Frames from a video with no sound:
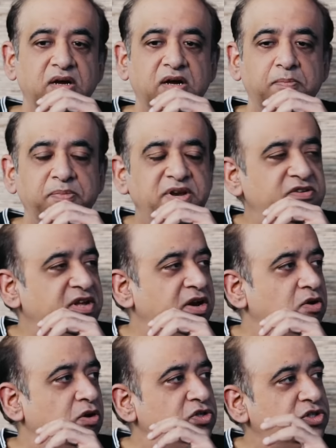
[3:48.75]
companies are
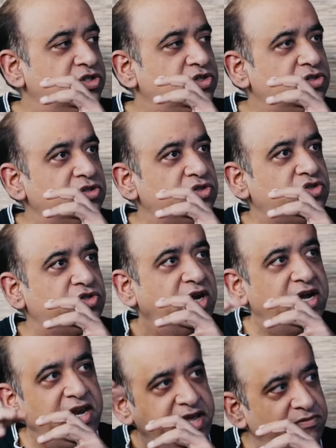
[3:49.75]
not just
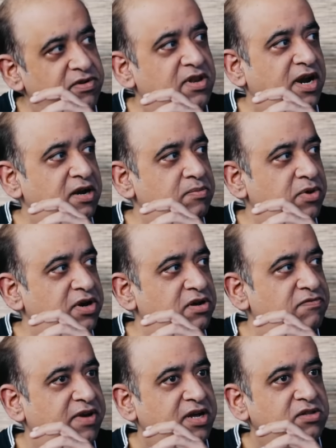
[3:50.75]
struggling with that, but
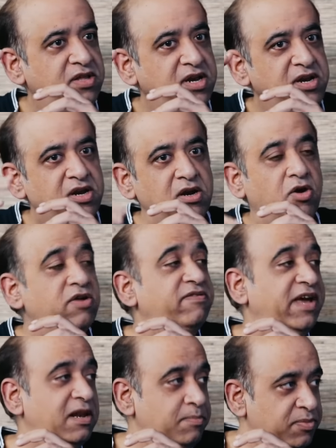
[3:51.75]
in fact, they need a lot of
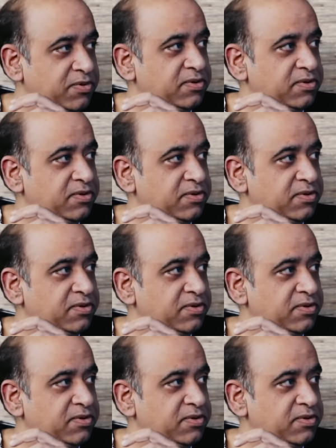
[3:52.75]
help.